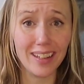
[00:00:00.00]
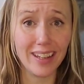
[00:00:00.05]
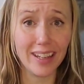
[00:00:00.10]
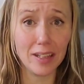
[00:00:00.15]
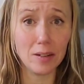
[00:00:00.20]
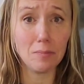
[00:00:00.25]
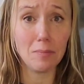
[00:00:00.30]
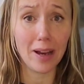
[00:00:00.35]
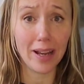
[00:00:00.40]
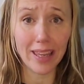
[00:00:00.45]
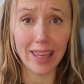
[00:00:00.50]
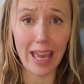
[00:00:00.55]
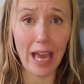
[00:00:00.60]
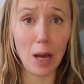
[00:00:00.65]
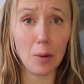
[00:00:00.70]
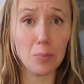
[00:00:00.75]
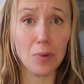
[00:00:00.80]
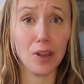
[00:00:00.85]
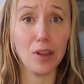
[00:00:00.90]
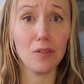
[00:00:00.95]
in my
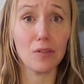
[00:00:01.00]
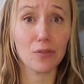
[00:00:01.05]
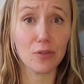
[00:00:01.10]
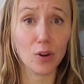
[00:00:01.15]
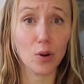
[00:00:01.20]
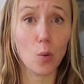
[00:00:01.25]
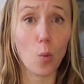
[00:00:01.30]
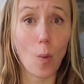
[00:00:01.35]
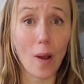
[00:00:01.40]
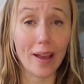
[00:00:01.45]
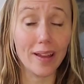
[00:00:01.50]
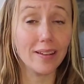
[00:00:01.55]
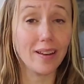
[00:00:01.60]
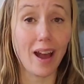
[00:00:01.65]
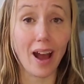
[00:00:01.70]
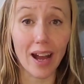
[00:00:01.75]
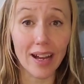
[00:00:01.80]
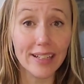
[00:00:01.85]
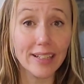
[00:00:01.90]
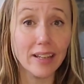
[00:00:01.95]
cabinet for when
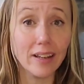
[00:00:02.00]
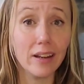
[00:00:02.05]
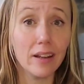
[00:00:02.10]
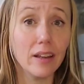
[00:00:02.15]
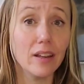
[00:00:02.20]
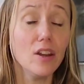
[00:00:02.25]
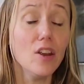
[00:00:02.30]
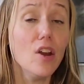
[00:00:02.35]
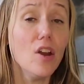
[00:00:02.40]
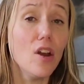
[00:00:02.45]
I need it,